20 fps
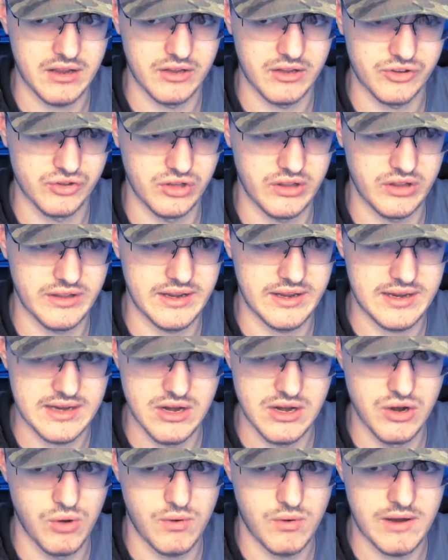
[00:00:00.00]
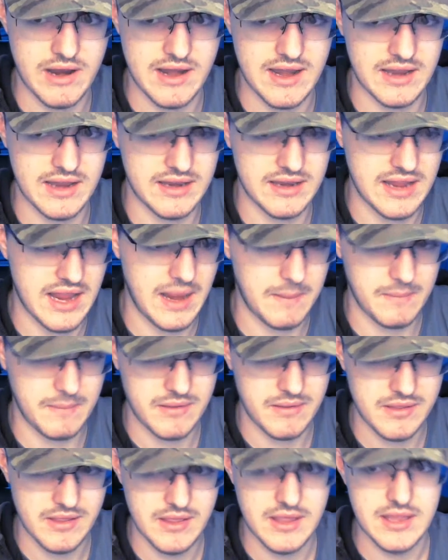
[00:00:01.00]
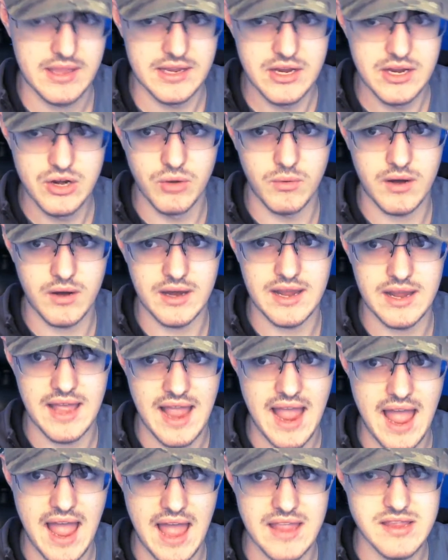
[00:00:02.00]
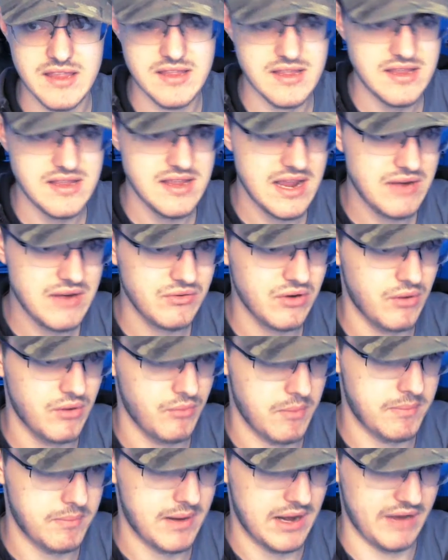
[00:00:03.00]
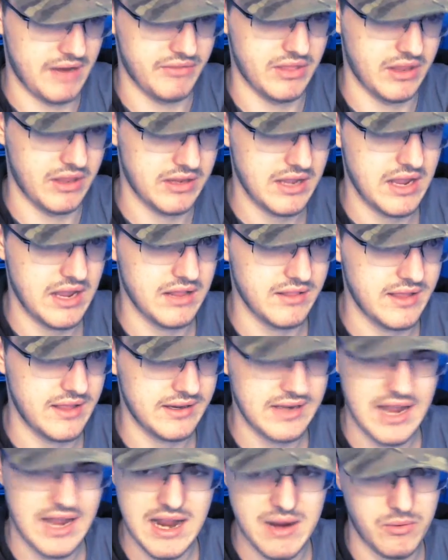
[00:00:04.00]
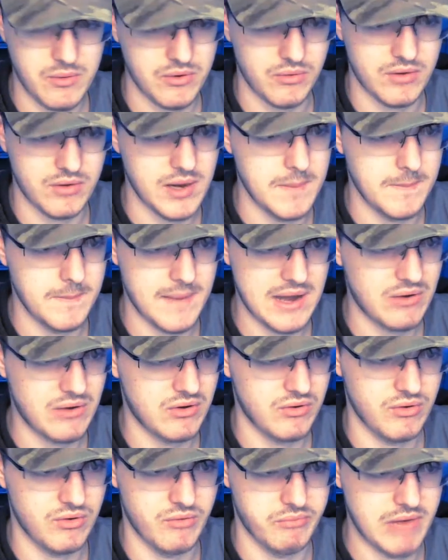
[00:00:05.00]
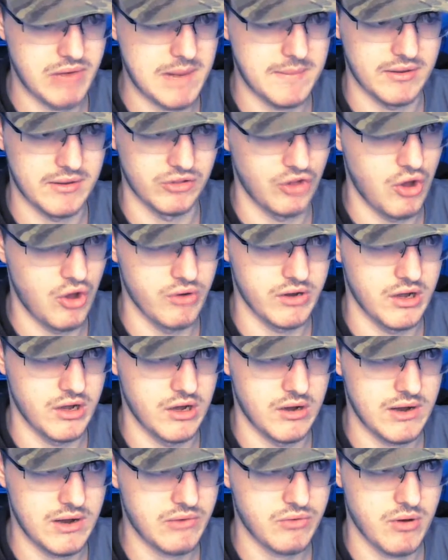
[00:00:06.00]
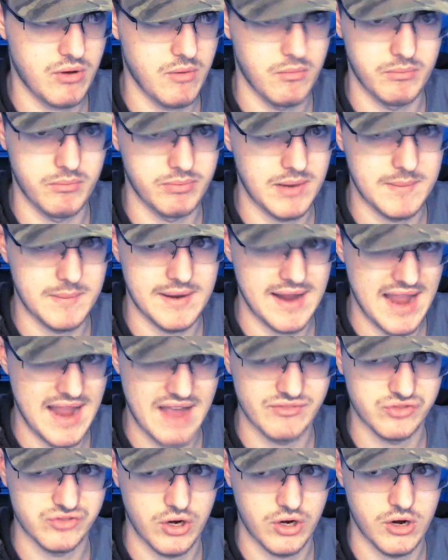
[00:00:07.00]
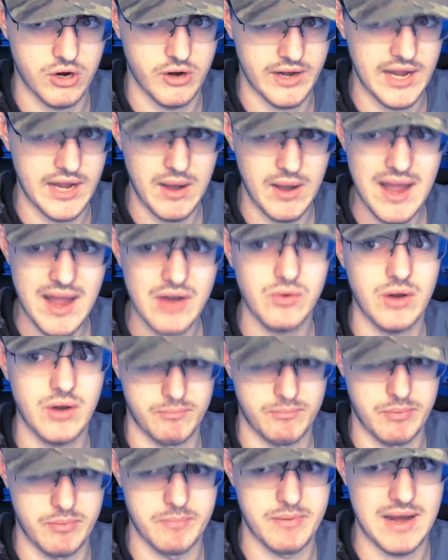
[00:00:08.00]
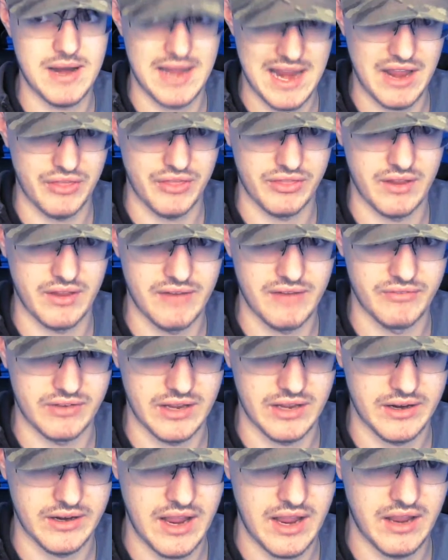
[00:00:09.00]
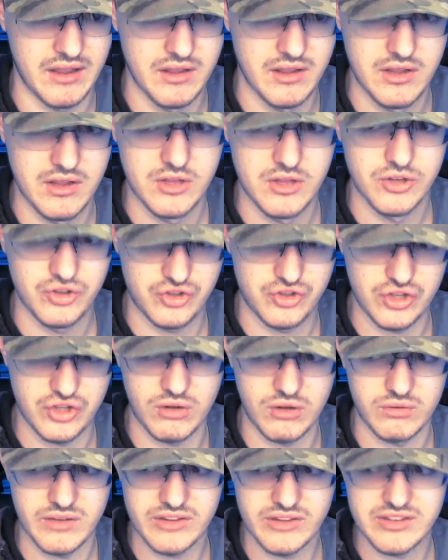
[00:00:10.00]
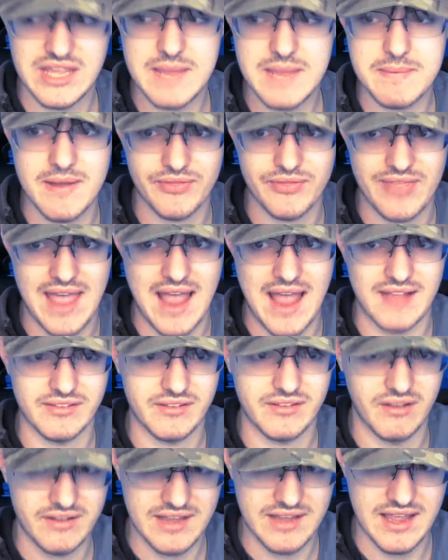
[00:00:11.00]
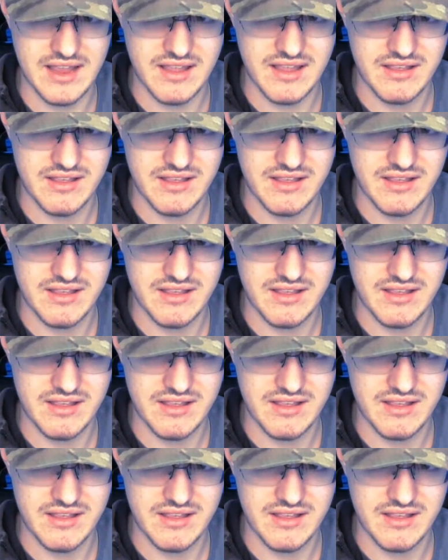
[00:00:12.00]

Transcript: Because clearly you don't want a name, you don't want a hat. I don't want to rebrand everything, okay? Like I wouldn't want to. I don't want to rebrand my logo. I don't want to rebrand my avatar. You know, I don't want to rebrand anything, everything, okay? So let's keep at that, okay?